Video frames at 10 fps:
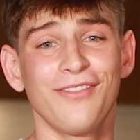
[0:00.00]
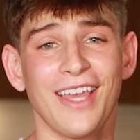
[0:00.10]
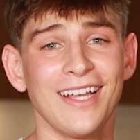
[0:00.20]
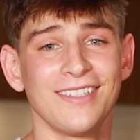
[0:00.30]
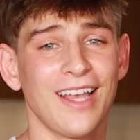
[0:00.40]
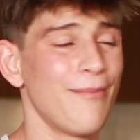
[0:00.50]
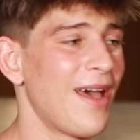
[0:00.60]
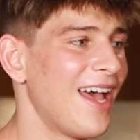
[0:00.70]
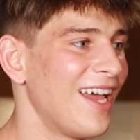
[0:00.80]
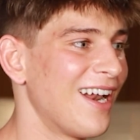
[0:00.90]
of gays I
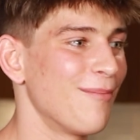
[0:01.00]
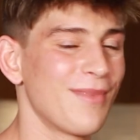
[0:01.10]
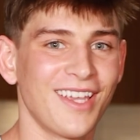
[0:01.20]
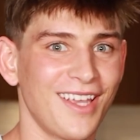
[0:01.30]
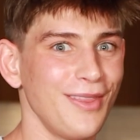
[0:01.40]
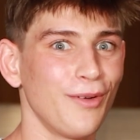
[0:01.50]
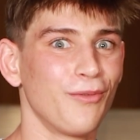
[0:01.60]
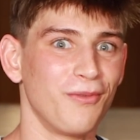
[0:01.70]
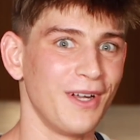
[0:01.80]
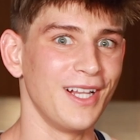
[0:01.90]
met, and I'm thinking they're
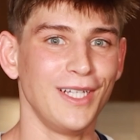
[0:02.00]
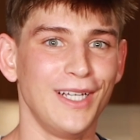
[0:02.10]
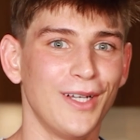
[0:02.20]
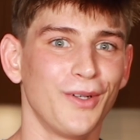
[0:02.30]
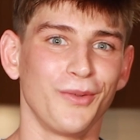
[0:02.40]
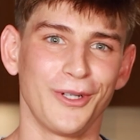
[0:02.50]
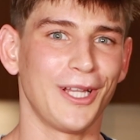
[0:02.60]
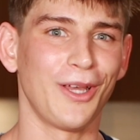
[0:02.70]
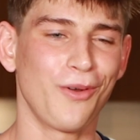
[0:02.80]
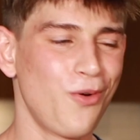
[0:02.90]
really,
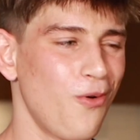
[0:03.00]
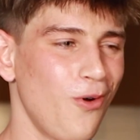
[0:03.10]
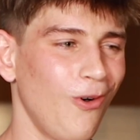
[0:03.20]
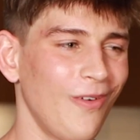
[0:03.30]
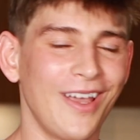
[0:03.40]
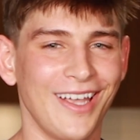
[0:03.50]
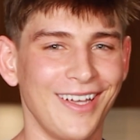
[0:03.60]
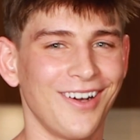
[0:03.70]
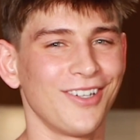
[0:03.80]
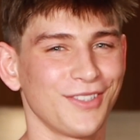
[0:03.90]
really cool
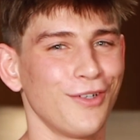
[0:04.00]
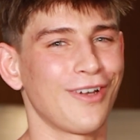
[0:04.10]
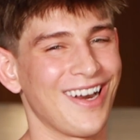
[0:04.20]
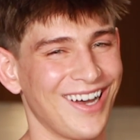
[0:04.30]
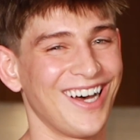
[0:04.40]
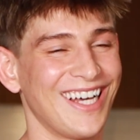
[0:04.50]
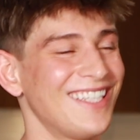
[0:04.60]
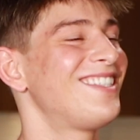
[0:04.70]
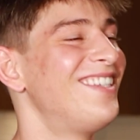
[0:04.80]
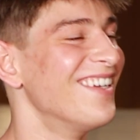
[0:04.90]
and also kind of
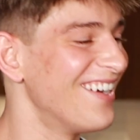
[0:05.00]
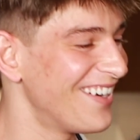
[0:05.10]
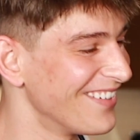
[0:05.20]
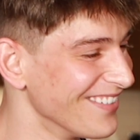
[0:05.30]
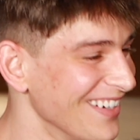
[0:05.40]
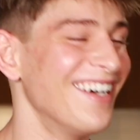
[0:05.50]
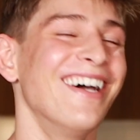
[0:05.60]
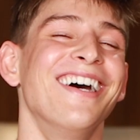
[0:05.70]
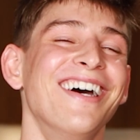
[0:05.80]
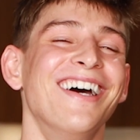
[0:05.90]
hot. So
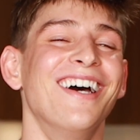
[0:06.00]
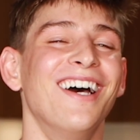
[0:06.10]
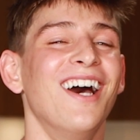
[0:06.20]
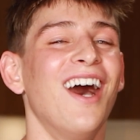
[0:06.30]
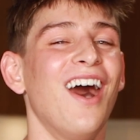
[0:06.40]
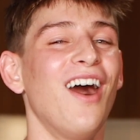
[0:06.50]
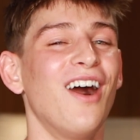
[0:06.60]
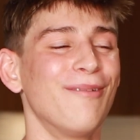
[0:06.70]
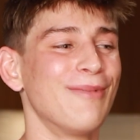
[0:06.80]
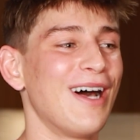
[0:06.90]

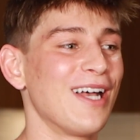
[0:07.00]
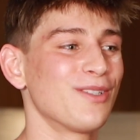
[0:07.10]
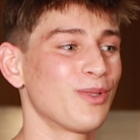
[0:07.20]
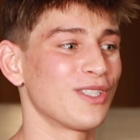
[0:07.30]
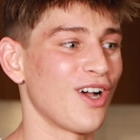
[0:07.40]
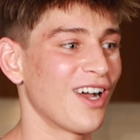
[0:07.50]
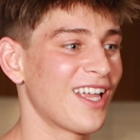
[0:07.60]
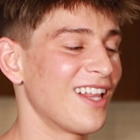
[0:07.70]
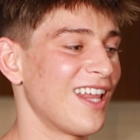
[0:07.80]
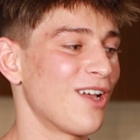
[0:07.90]
as we're
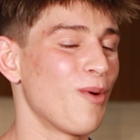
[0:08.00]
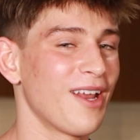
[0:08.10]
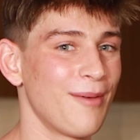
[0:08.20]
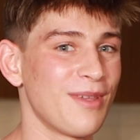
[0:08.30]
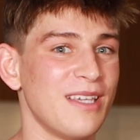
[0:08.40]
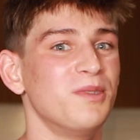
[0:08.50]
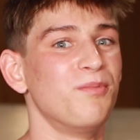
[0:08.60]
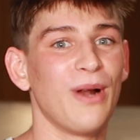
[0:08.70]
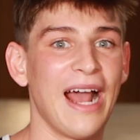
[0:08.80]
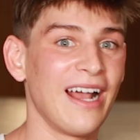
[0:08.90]
talking, like one of them keeps
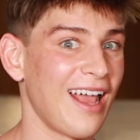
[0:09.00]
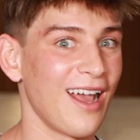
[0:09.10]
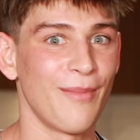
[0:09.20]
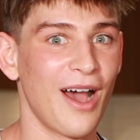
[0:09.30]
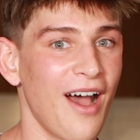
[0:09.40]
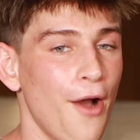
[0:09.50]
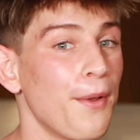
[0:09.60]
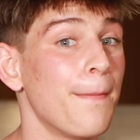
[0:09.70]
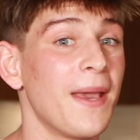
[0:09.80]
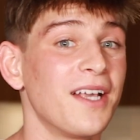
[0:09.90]
bragging about how
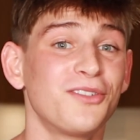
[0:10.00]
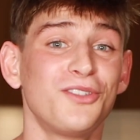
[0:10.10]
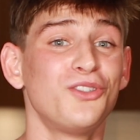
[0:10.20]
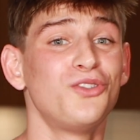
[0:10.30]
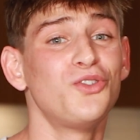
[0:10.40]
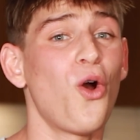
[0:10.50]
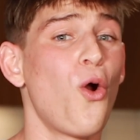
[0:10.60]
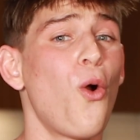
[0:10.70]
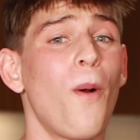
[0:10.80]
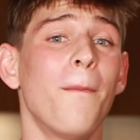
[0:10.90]
he makes
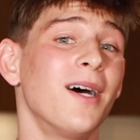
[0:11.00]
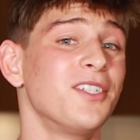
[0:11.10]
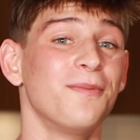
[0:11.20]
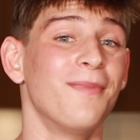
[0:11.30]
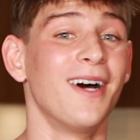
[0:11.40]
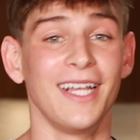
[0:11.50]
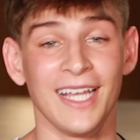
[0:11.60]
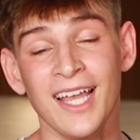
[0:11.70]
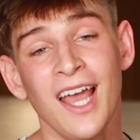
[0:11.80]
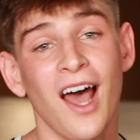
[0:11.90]
so much money